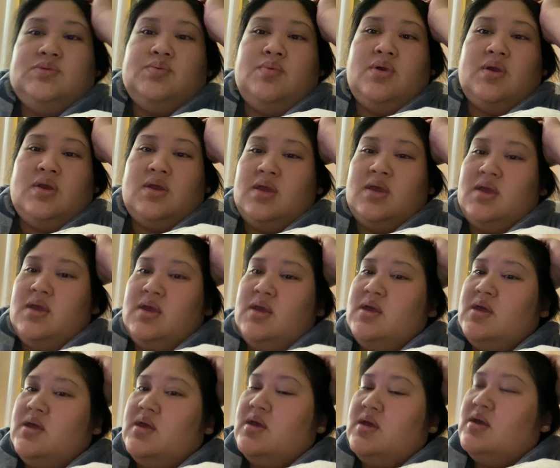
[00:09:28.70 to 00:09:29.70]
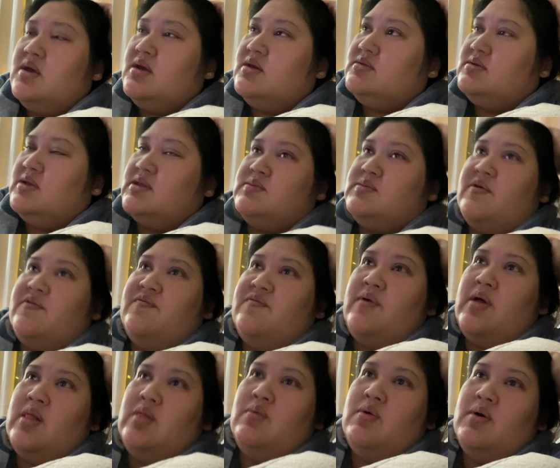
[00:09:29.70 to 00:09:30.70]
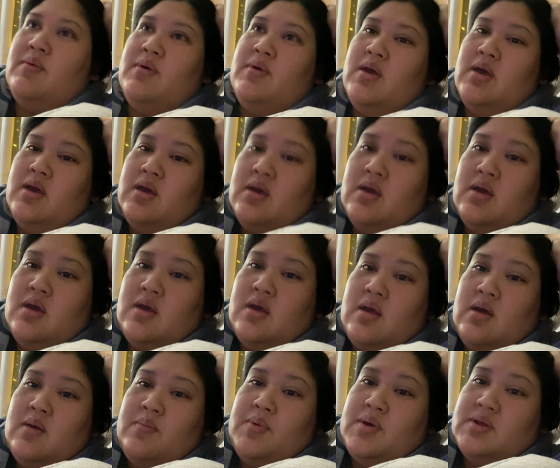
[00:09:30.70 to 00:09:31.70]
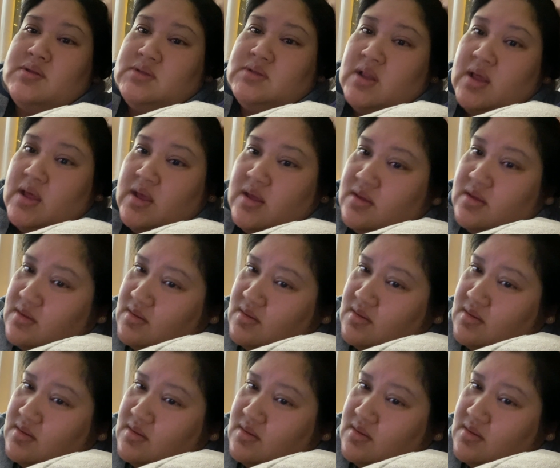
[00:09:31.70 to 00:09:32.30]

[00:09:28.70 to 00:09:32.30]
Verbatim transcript: working. So that's my follow-up. But it's like,